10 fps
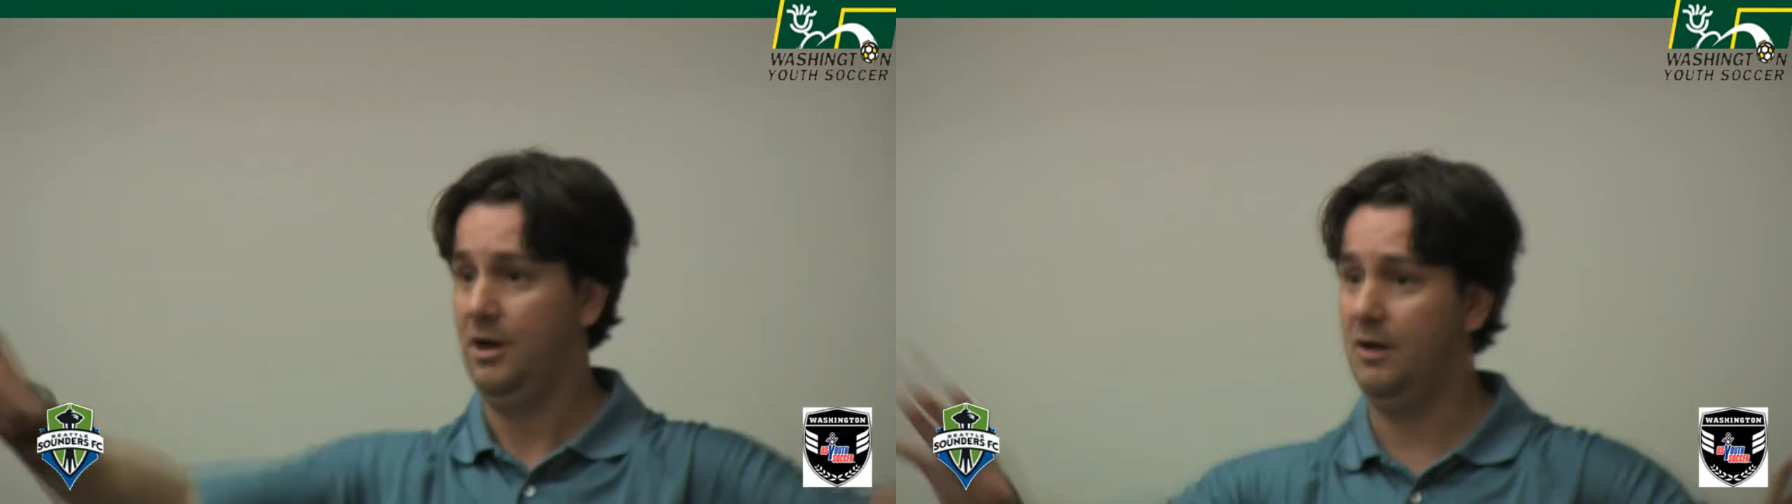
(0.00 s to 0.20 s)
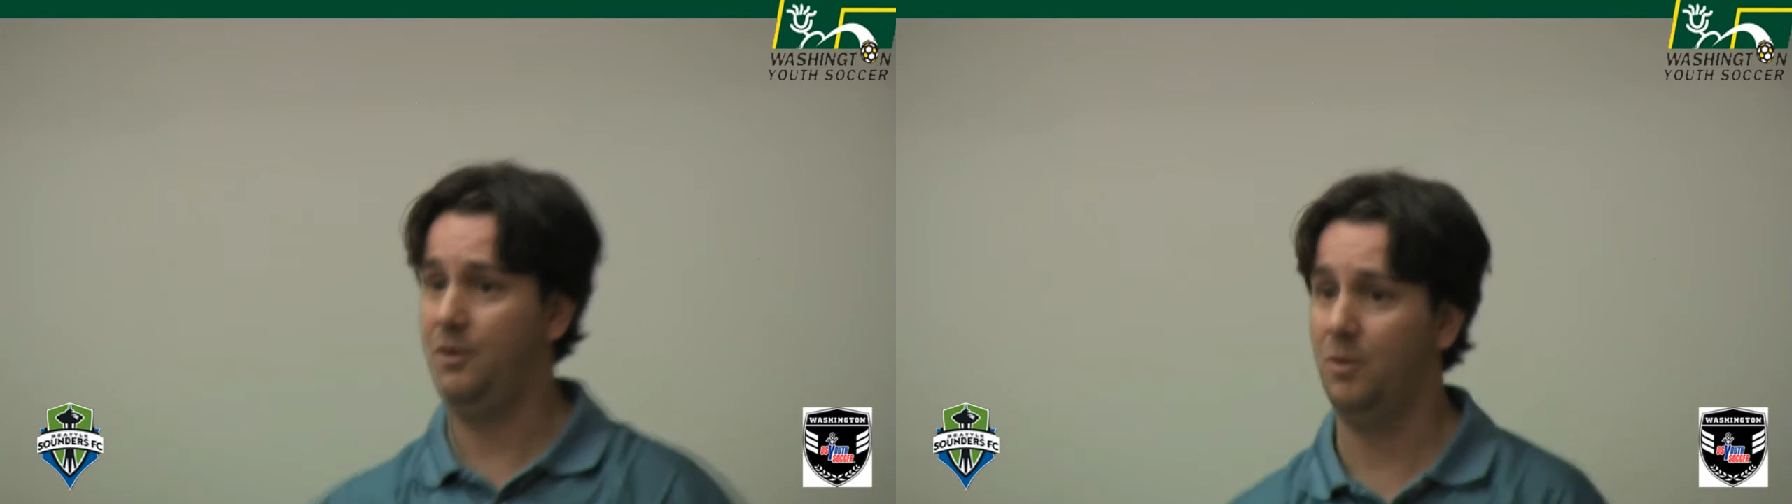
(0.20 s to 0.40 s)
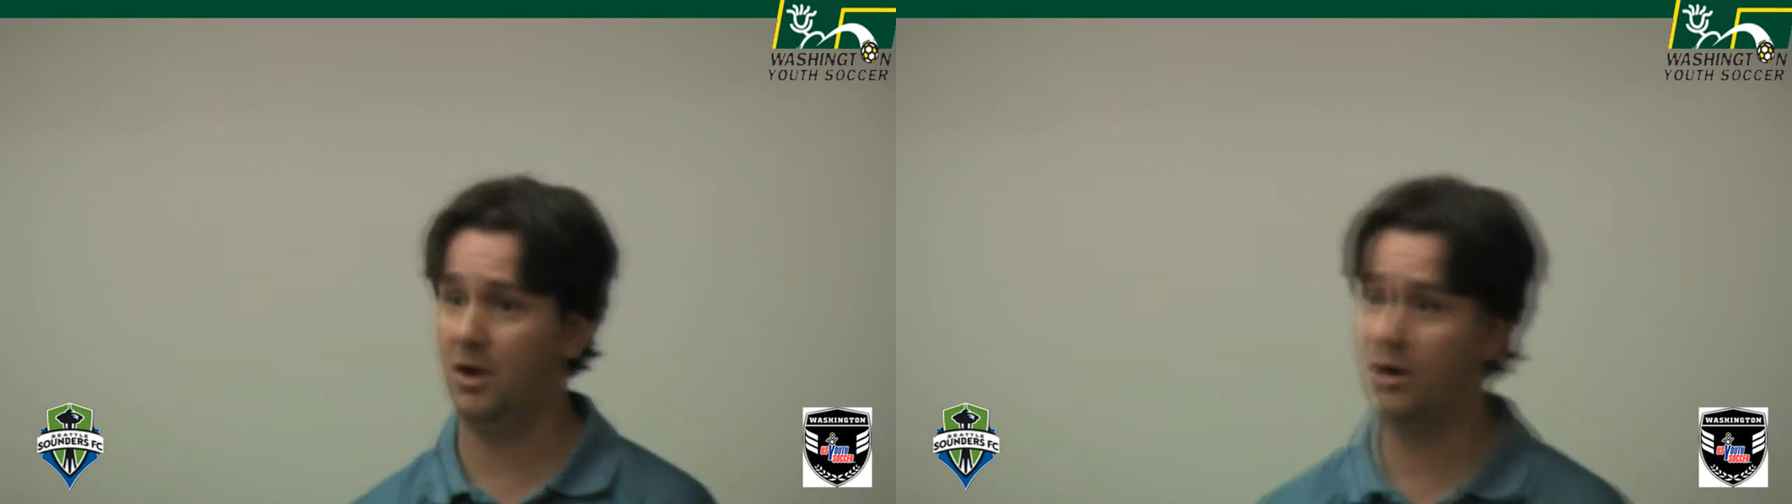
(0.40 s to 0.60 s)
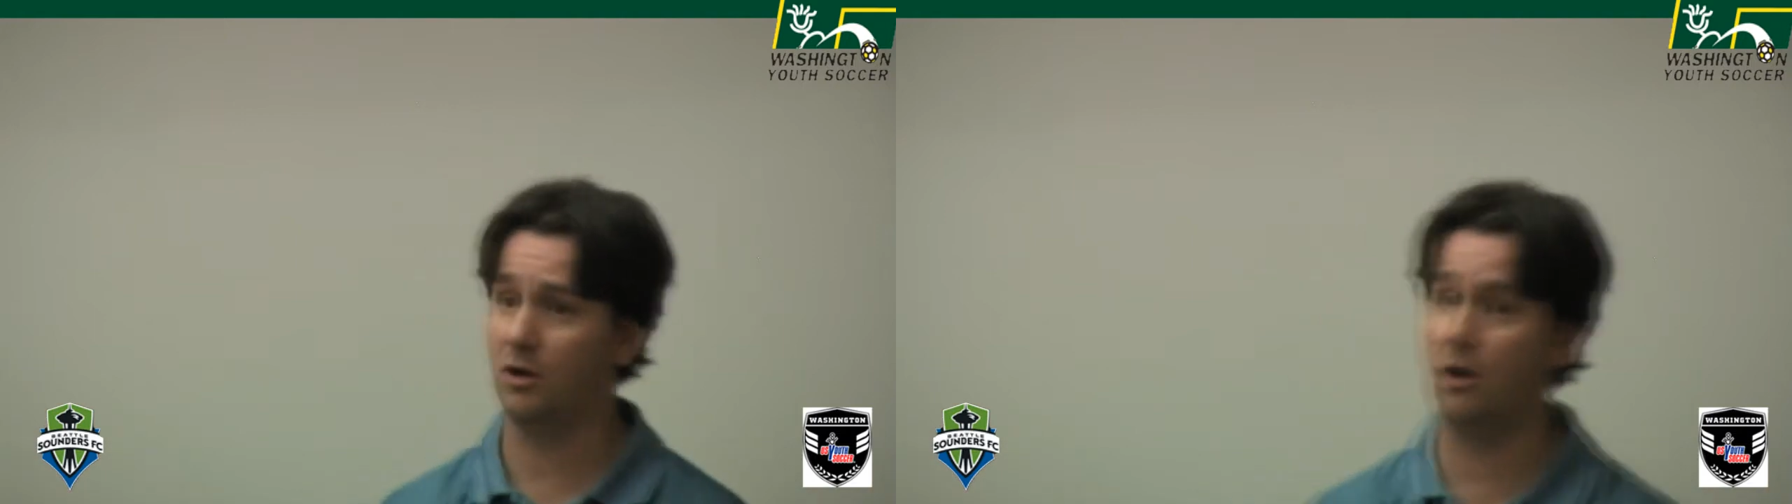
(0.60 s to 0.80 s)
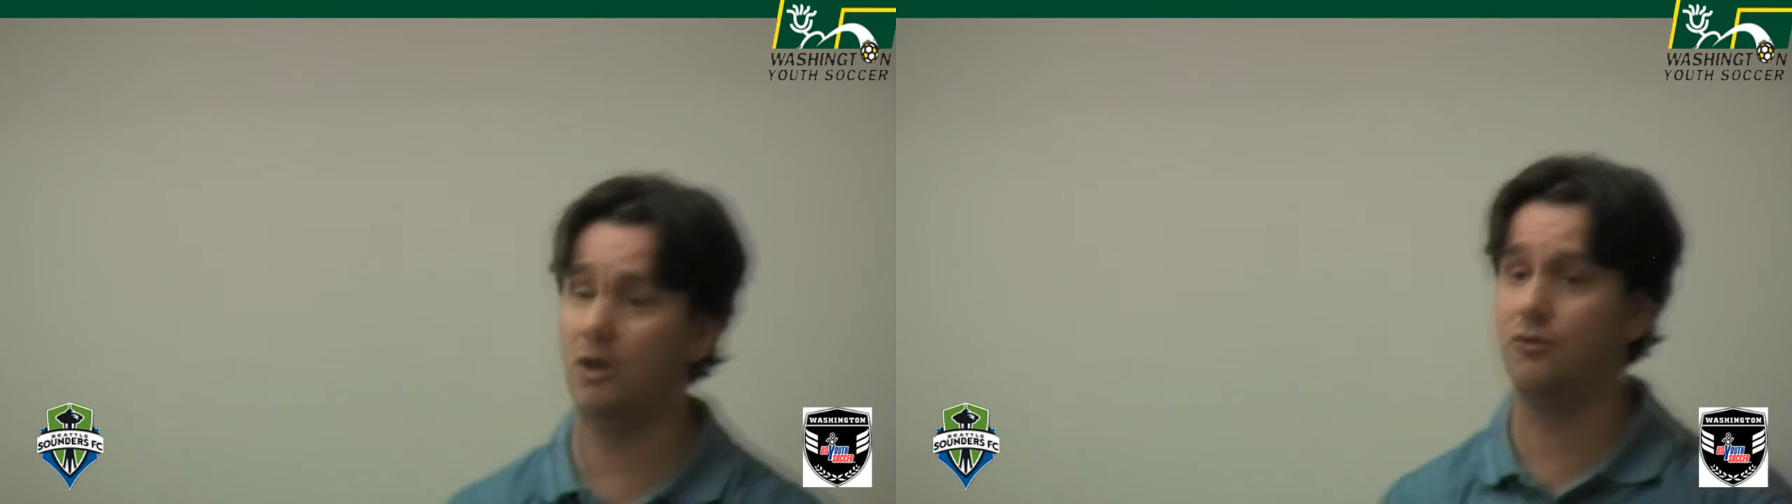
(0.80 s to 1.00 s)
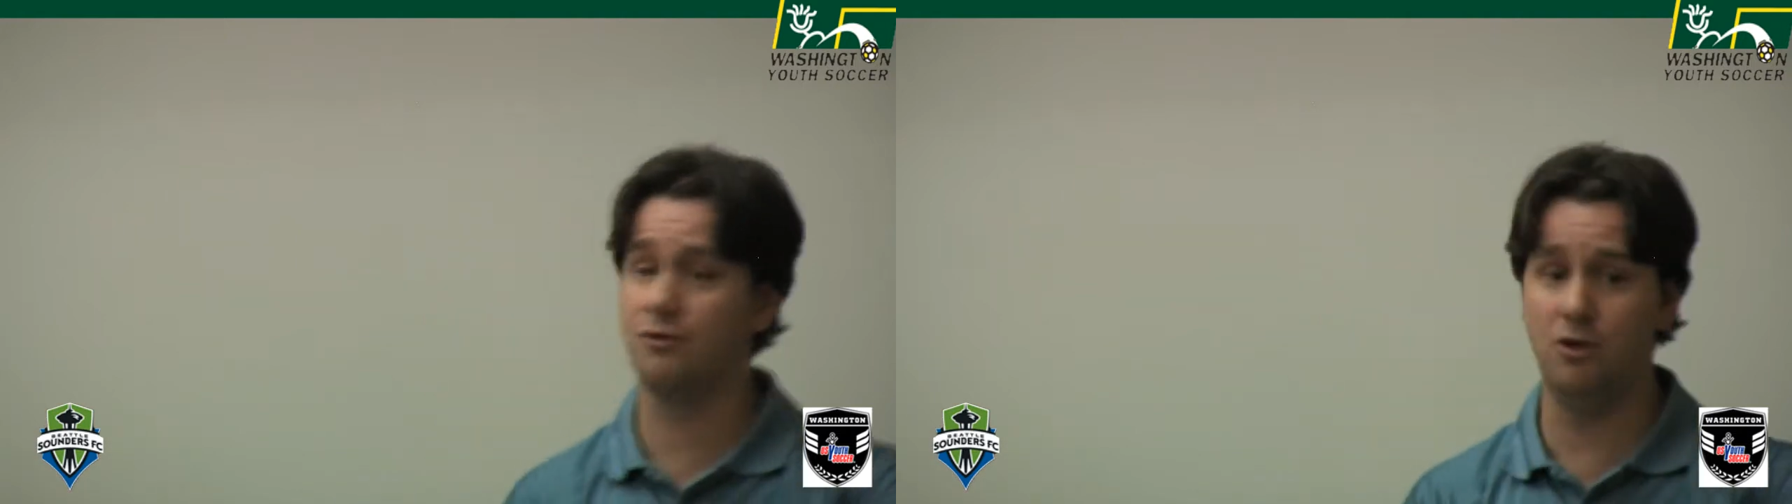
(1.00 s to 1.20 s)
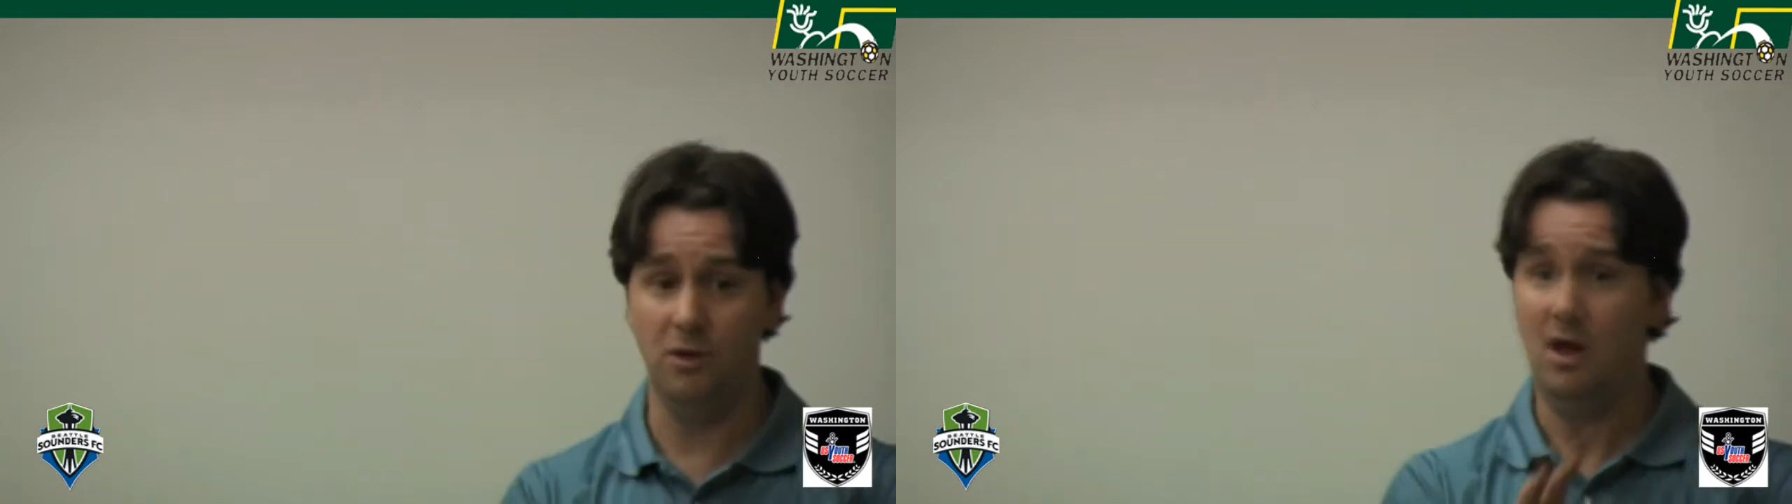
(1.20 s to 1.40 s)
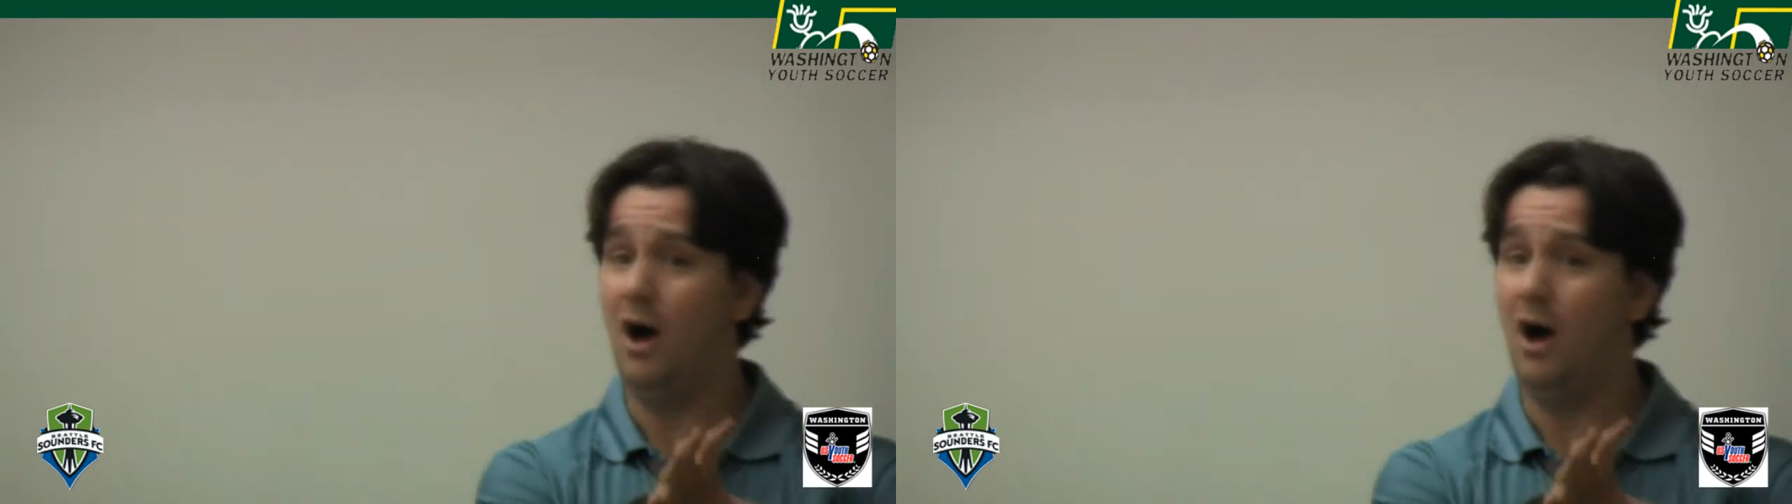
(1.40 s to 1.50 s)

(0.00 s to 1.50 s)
If you want to go to college route,